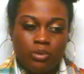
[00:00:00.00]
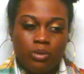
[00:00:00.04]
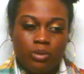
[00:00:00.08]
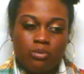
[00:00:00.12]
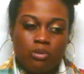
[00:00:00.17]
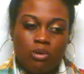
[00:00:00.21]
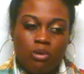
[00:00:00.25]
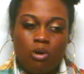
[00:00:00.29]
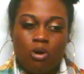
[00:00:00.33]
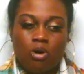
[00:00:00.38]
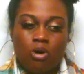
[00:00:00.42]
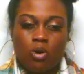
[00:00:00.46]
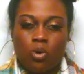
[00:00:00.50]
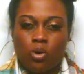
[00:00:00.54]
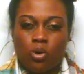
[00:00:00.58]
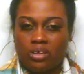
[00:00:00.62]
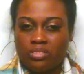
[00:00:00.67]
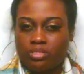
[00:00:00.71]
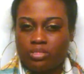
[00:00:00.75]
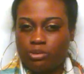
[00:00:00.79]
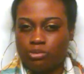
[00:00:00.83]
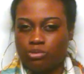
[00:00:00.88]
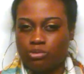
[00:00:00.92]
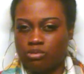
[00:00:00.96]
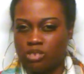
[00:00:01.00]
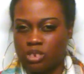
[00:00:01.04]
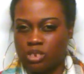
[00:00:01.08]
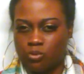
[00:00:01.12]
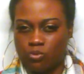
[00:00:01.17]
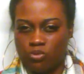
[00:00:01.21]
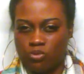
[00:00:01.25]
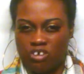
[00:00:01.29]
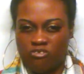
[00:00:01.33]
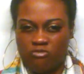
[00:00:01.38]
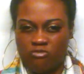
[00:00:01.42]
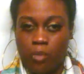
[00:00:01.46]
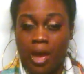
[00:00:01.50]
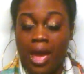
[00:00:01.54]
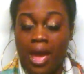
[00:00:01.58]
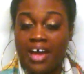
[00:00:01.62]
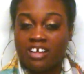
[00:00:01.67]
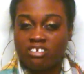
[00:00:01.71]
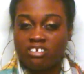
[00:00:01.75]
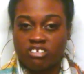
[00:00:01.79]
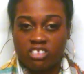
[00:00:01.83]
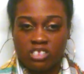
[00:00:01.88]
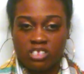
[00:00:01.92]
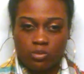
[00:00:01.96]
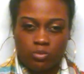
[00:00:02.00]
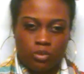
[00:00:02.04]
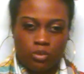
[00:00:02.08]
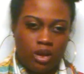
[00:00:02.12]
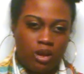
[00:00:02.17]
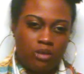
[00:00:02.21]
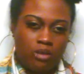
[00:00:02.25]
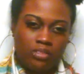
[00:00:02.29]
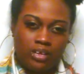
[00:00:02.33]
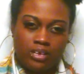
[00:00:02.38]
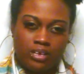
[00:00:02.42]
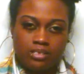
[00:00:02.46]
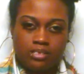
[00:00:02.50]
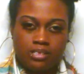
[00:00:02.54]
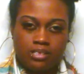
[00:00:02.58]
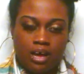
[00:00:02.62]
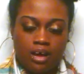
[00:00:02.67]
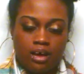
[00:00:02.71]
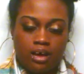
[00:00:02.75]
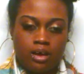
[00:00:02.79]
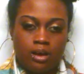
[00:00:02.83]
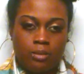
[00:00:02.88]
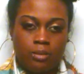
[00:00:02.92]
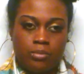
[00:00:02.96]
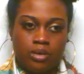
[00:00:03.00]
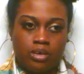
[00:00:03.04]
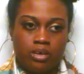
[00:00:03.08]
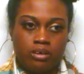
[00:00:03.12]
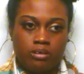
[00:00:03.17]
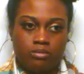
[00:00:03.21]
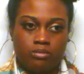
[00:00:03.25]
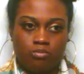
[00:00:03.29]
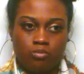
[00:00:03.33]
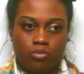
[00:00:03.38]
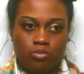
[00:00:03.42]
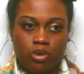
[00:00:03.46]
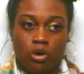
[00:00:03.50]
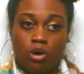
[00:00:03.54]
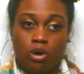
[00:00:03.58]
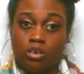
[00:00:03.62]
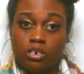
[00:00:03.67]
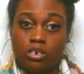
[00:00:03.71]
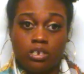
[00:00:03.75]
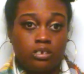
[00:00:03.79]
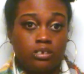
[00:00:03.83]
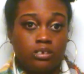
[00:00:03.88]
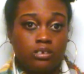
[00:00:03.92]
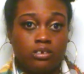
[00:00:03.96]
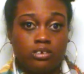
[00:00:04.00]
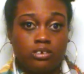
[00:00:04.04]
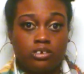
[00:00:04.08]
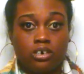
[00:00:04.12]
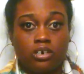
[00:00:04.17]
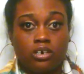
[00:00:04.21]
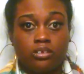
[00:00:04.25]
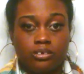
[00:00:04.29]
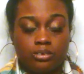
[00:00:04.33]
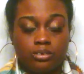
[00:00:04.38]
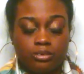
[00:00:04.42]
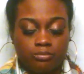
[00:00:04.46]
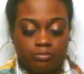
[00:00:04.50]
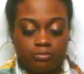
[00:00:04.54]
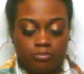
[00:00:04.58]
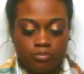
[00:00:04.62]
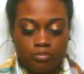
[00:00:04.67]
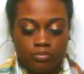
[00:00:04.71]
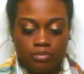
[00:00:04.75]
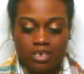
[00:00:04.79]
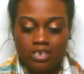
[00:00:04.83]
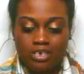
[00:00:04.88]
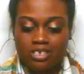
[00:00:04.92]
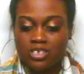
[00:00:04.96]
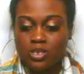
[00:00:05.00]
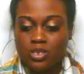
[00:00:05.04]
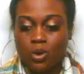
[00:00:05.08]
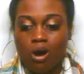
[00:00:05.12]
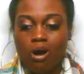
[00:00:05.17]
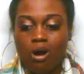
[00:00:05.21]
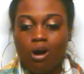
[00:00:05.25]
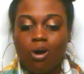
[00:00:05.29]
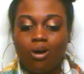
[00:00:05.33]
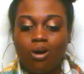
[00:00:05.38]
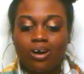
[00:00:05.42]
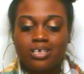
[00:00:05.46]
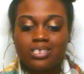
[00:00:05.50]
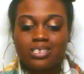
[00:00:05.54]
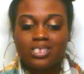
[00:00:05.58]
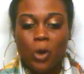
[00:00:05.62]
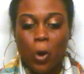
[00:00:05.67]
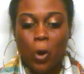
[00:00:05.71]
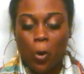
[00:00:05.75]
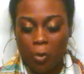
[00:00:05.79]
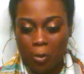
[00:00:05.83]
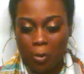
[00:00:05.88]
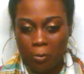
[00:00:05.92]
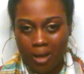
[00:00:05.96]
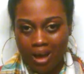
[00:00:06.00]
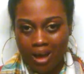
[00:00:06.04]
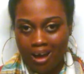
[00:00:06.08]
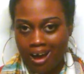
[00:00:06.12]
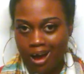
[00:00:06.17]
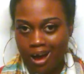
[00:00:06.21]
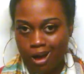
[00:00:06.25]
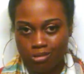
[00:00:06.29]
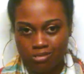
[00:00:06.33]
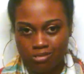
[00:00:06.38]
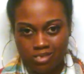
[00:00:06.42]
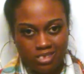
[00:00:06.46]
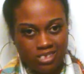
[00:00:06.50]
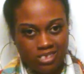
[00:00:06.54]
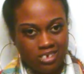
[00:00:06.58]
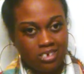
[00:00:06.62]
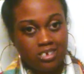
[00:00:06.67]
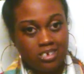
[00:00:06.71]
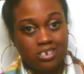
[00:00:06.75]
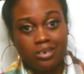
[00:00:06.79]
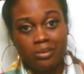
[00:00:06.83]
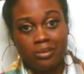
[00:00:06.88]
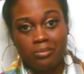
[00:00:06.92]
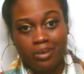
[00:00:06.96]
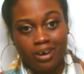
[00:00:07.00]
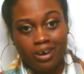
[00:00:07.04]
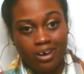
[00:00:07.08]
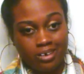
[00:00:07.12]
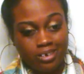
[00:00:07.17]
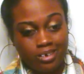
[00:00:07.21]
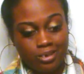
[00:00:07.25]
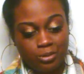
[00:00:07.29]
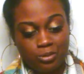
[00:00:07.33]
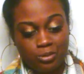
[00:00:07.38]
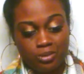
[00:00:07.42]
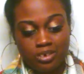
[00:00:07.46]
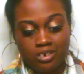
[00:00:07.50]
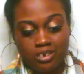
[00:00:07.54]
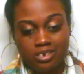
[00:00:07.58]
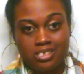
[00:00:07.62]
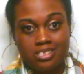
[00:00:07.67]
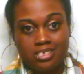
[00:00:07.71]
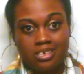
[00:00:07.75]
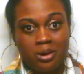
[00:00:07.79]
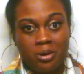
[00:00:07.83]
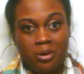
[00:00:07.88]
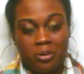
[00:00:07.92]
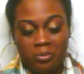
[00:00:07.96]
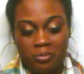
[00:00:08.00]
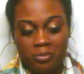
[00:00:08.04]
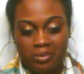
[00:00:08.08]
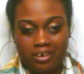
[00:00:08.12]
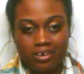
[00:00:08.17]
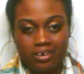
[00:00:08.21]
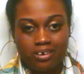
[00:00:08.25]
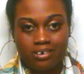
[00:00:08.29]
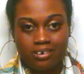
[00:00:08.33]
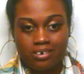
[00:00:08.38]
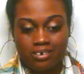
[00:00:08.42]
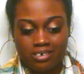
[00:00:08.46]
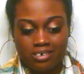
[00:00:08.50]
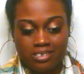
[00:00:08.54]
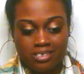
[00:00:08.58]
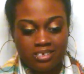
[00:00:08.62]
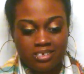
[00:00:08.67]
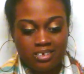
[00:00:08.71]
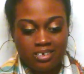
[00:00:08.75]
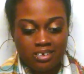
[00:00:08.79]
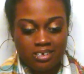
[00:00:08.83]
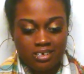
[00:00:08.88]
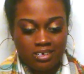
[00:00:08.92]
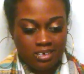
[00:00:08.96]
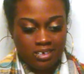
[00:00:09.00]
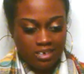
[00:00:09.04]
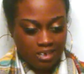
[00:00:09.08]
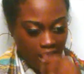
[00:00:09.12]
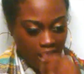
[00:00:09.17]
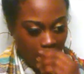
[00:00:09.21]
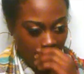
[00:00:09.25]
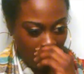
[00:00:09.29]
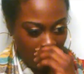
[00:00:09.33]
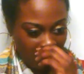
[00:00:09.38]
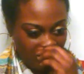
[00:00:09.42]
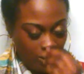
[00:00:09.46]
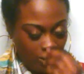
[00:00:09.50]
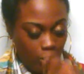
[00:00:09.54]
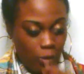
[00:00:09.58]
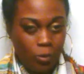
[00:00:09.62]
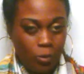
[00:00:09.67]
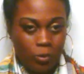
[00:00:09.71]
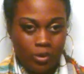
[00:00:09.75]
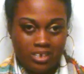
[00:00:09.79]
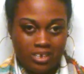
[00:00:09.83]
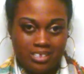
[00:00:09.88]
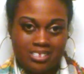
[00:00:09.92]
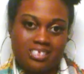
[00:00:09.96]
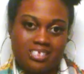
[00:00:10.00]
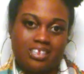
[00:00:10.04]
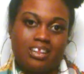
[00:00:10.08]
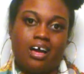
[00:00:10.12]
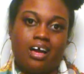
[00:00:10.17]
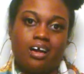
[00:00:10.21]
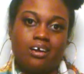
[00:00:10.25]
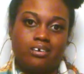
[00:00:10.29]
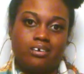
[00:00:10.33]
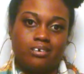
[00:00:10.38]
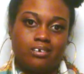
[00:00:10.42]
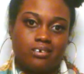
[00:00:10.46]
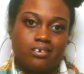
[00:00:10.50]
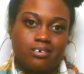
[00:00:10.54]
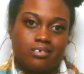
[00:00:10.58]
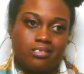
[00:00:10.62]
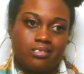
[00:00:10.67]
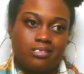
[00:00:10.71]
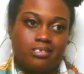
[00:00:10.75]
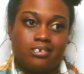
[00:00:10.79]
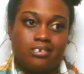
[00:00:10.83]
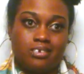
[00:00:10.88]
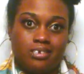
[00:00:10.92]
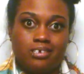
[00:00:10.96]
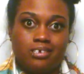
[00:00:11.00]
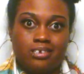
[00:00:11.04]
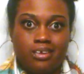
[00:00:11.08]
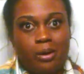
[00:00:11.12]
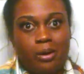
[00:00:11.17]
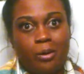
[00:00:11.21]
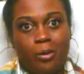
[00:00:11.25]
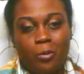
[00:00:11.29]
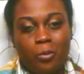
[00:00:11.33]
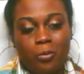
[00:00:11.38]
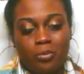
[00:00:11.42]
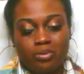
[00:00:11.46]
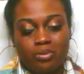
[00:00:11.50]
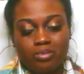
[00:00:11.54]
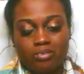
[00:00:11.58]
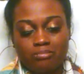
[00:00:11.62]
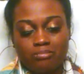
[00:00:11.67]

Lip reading: were all going through some rough patches around that time, and we all needed each other. So I always open my house to anybody who needs help, because I know what it's like to need help